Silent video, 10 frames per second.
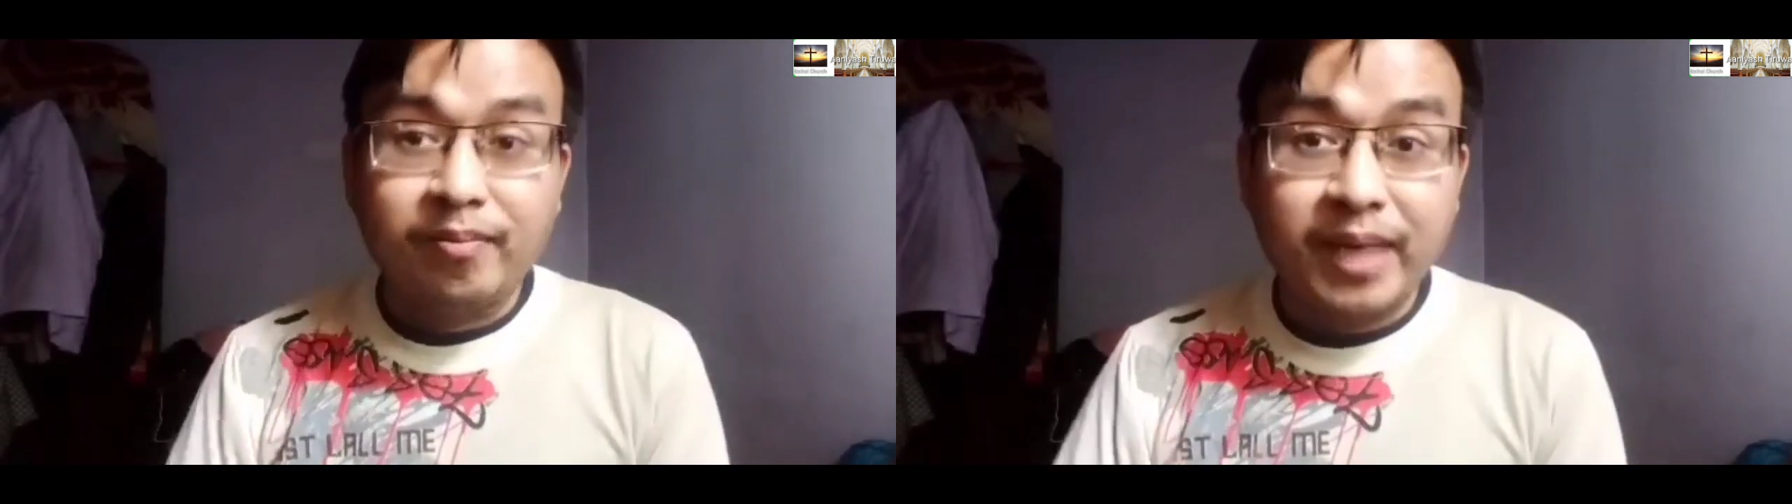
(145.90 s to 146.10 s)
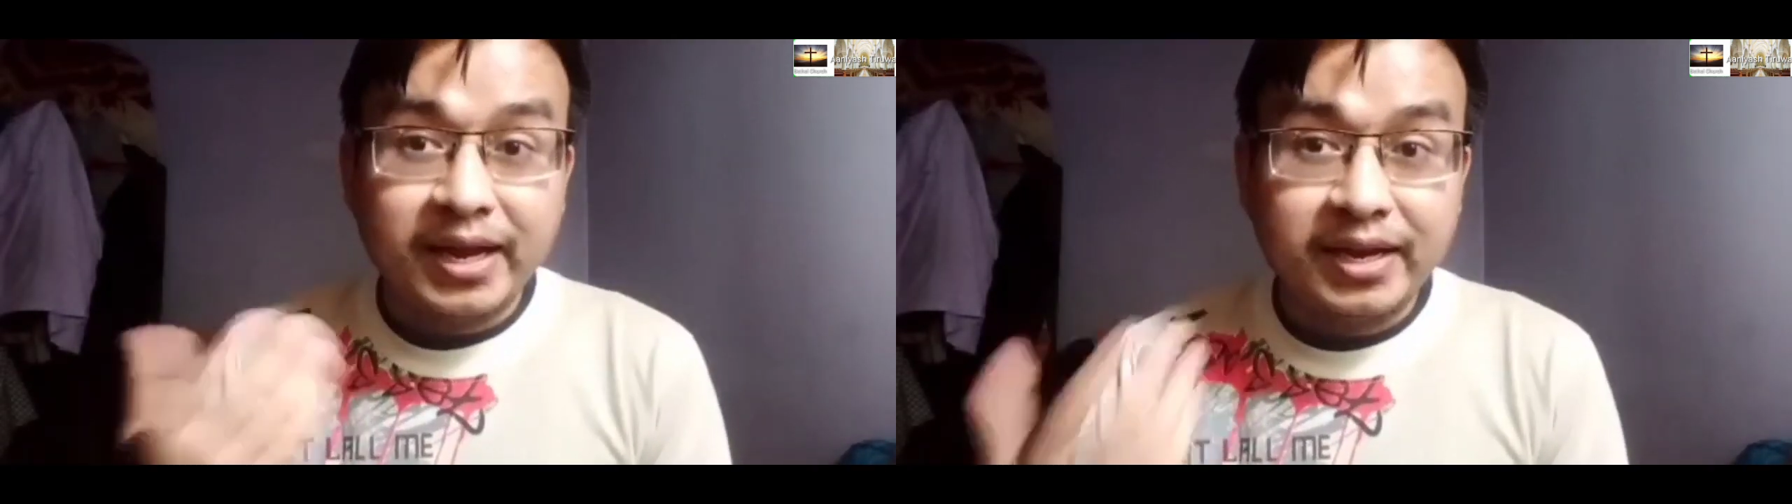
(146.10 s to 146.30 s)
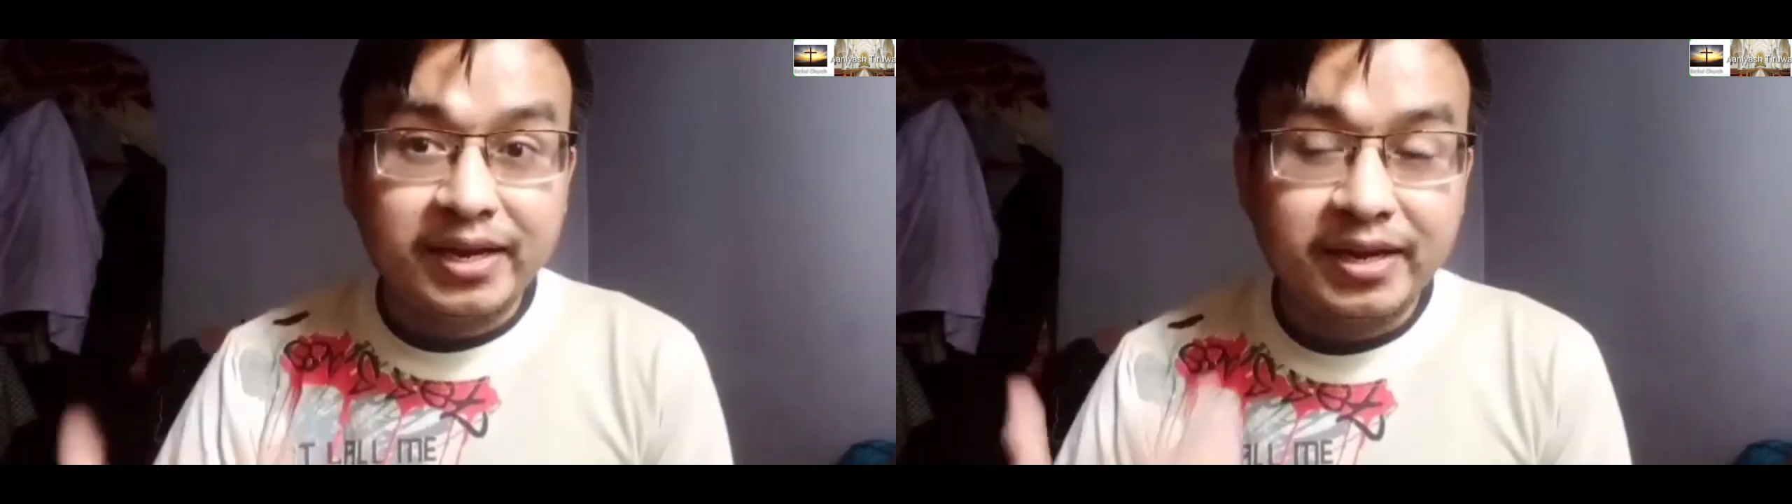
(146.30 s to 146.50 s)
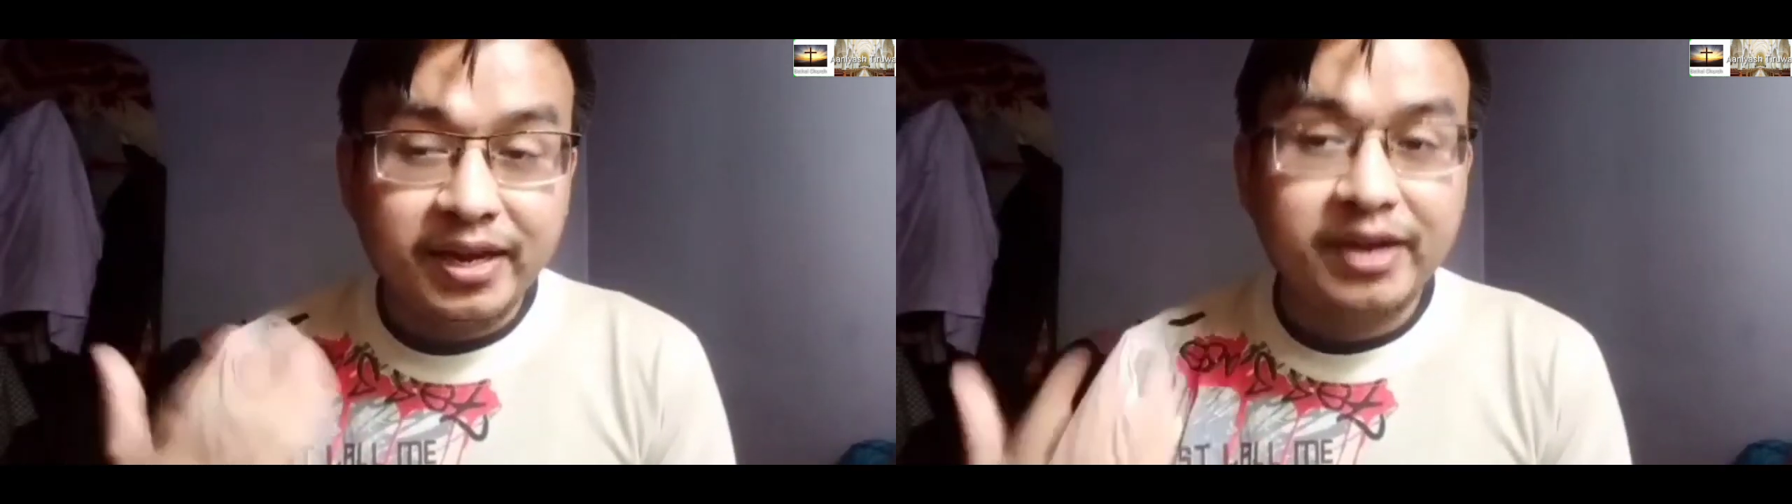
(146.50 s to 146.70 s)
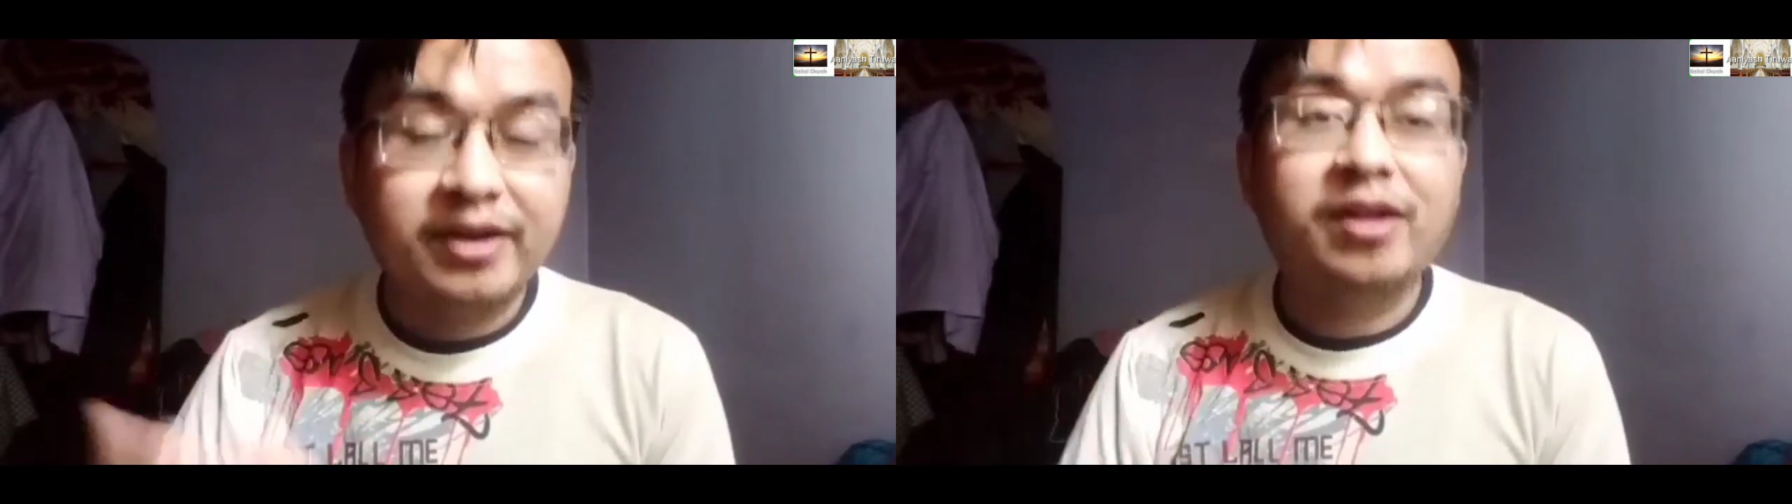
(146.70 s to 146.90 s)
my
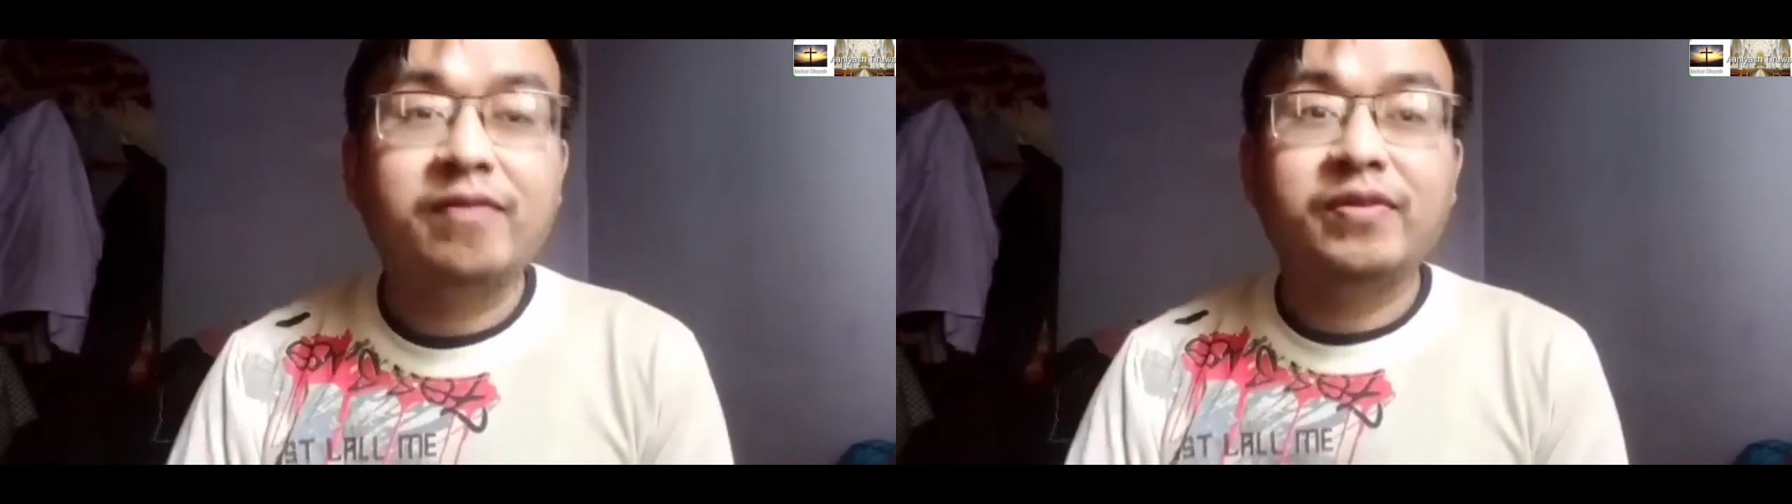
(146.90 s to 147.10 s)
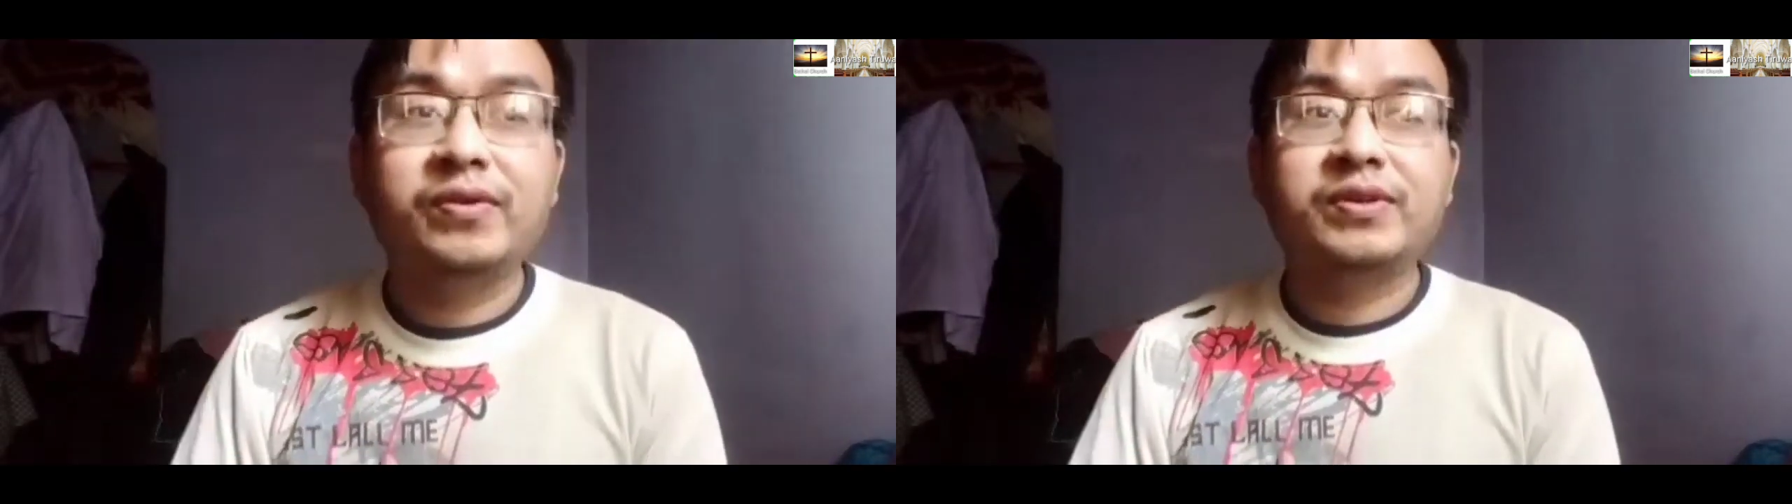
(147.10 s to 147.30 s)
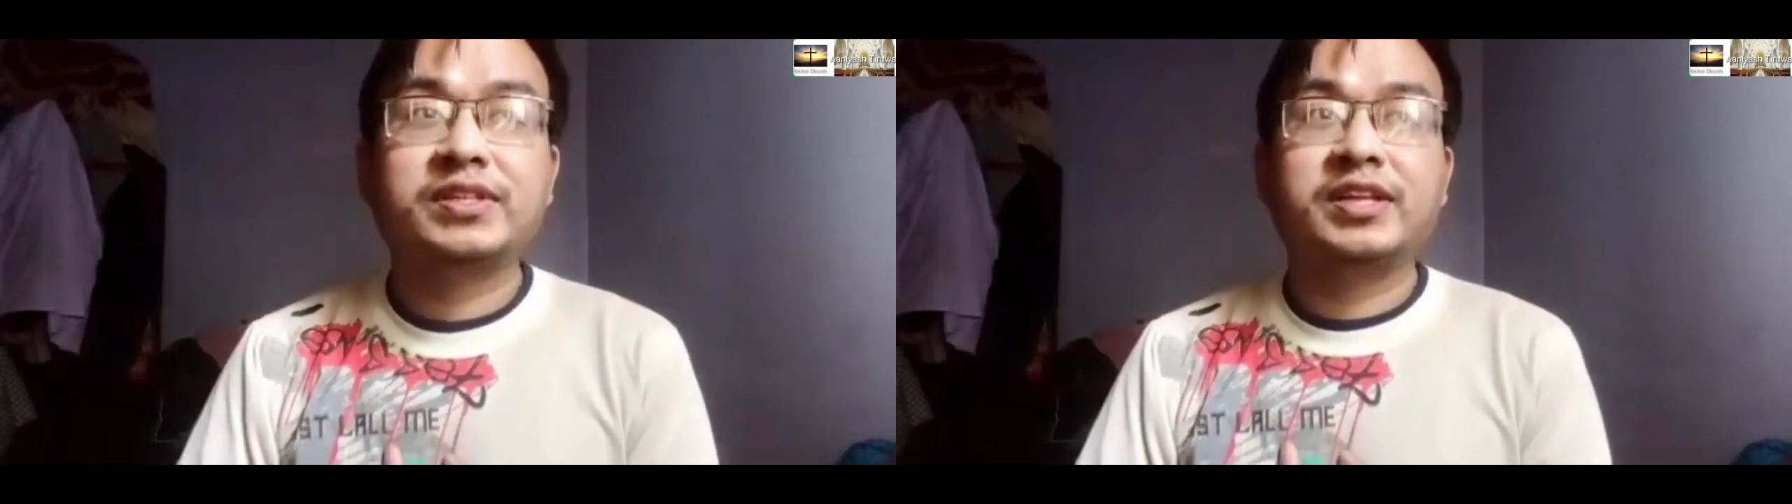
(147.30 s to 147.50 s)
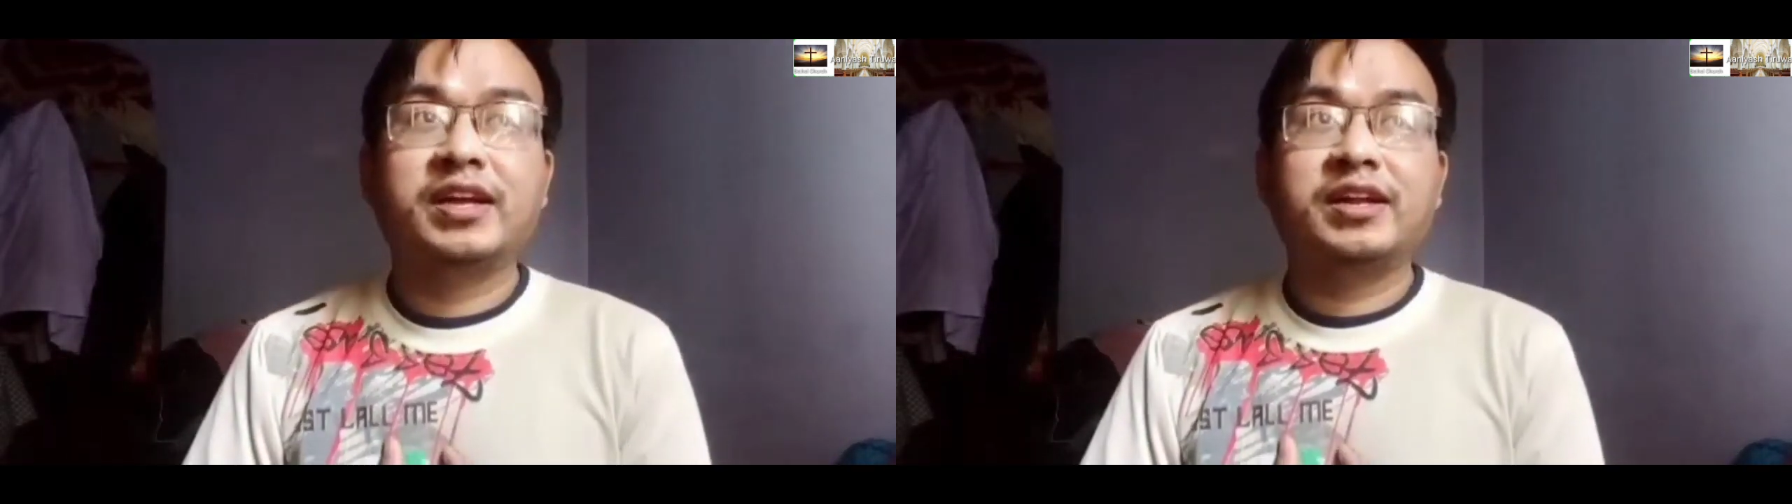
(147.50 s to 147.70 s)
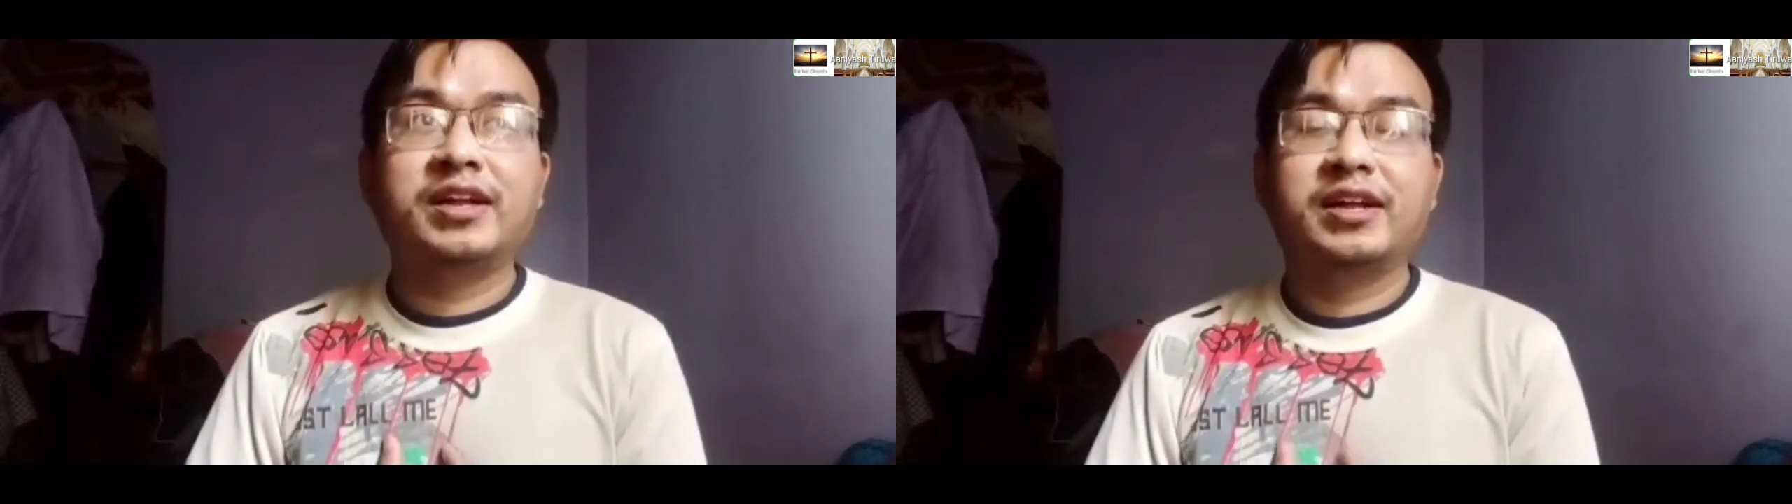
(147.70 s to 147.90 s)
dear viewers
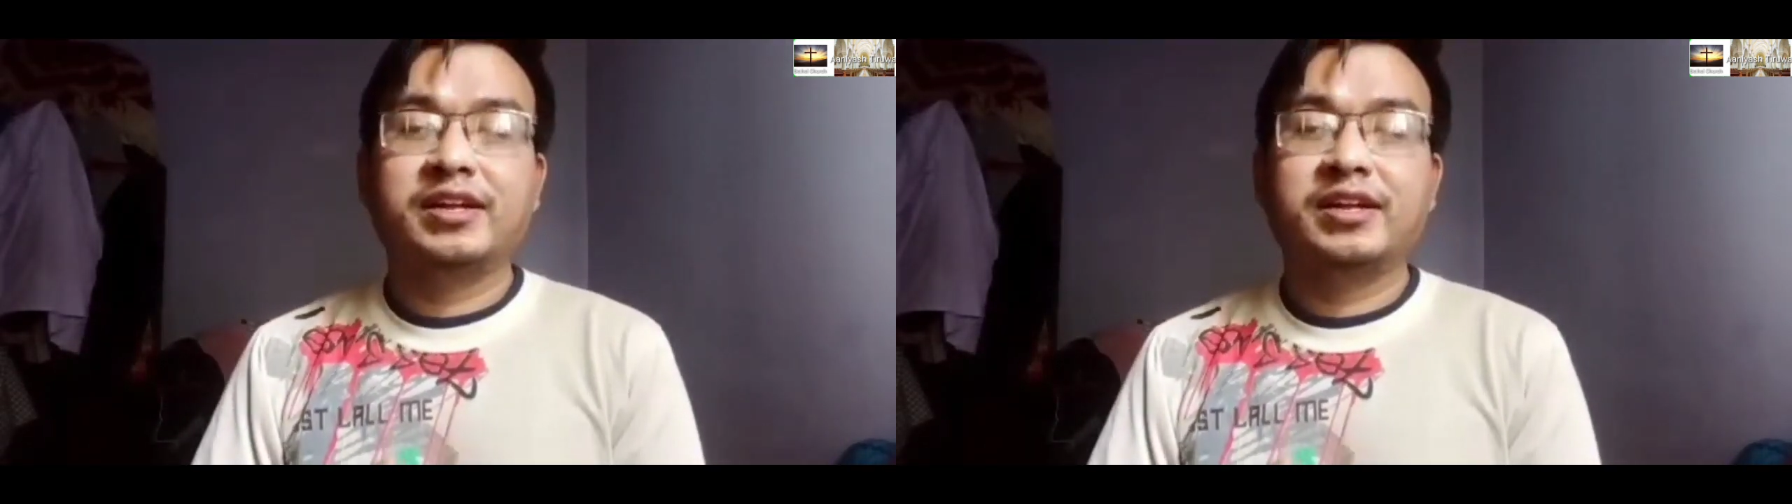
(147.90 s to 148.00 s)
there